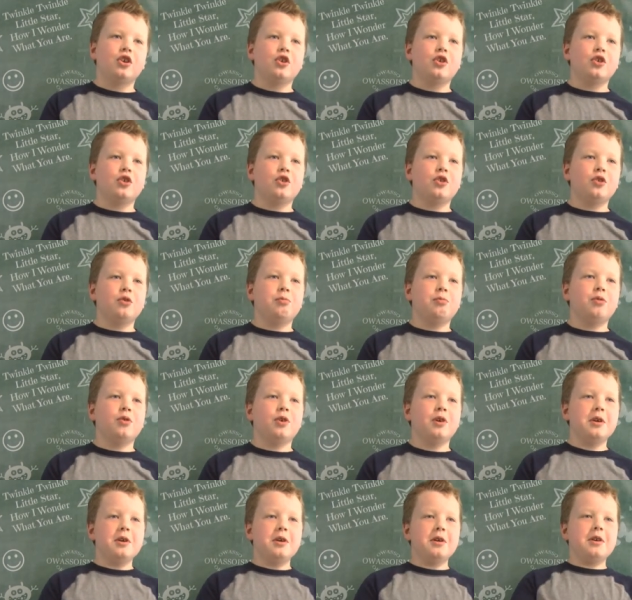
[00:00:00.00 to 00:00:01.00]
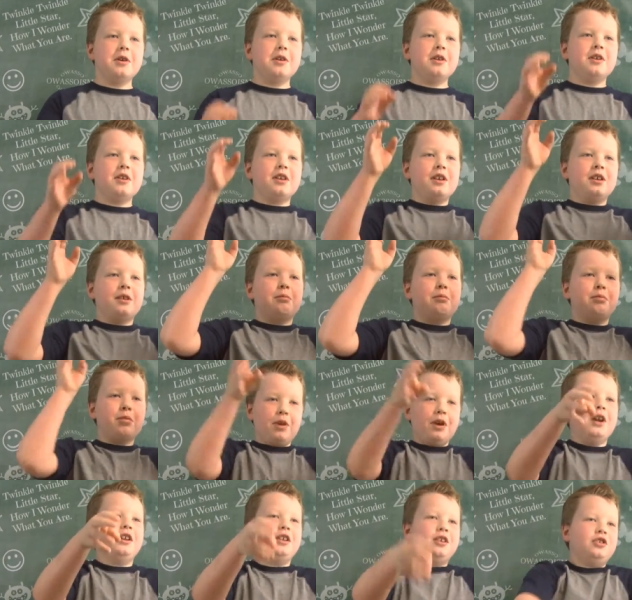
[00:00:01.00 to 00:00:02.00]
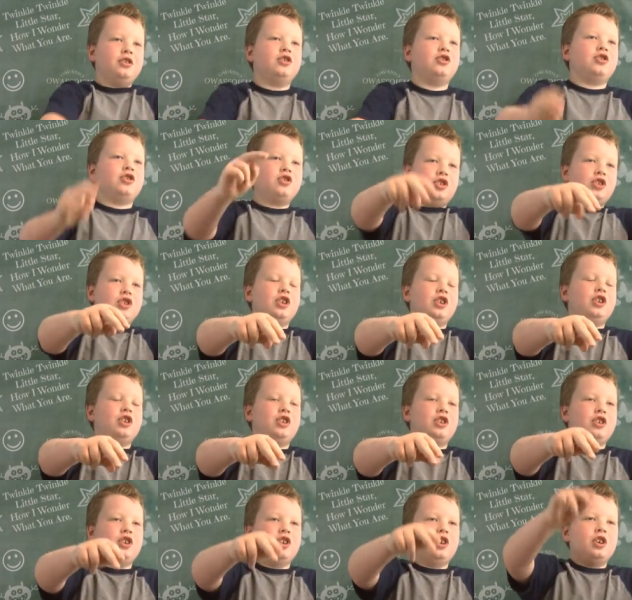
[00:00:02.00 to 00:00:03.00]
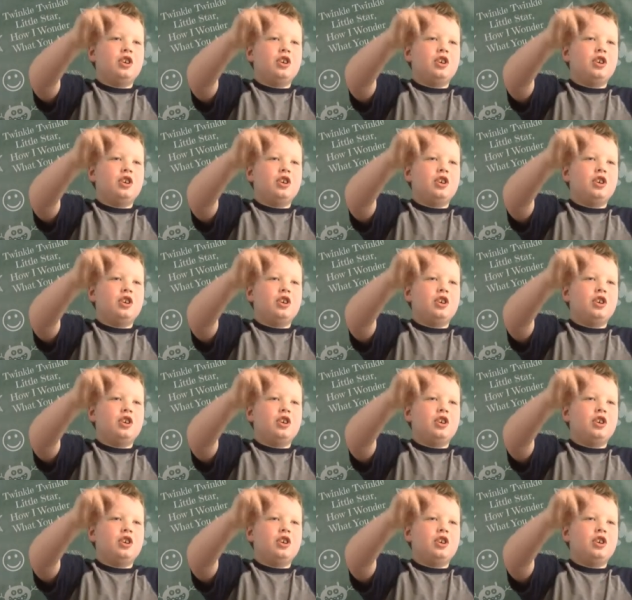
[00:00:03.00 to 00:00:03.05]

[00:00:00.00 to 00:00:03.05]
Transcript: You put bread, cheese,